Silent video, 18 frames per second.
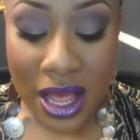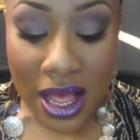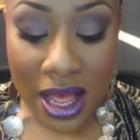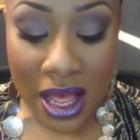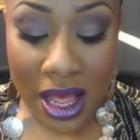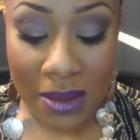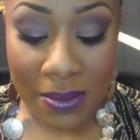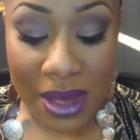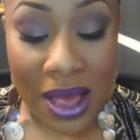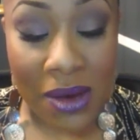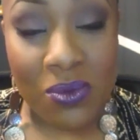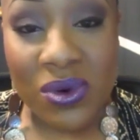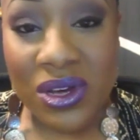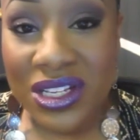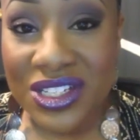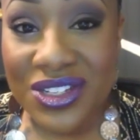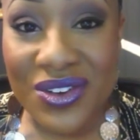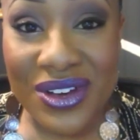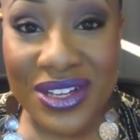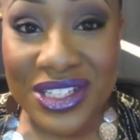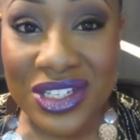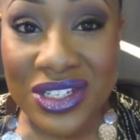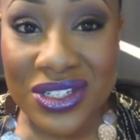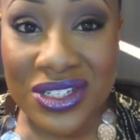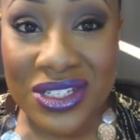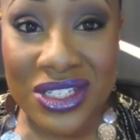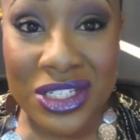I was going
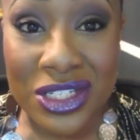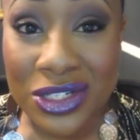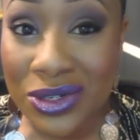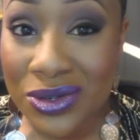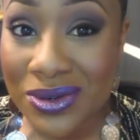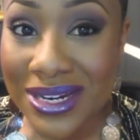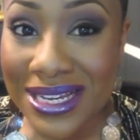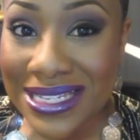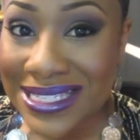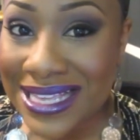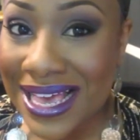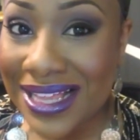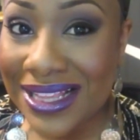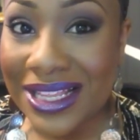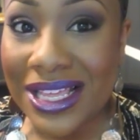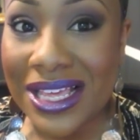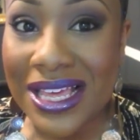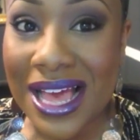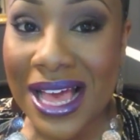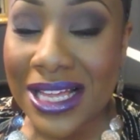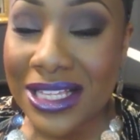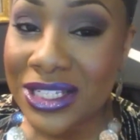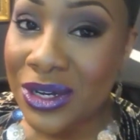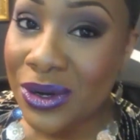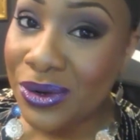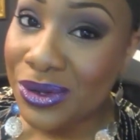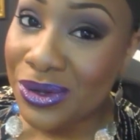to just do what exactly I
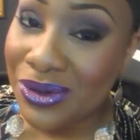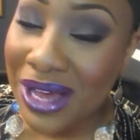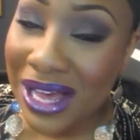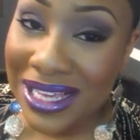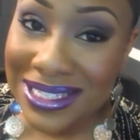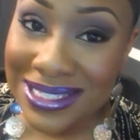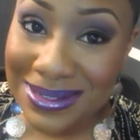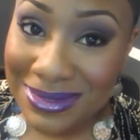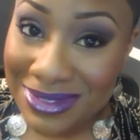told you guys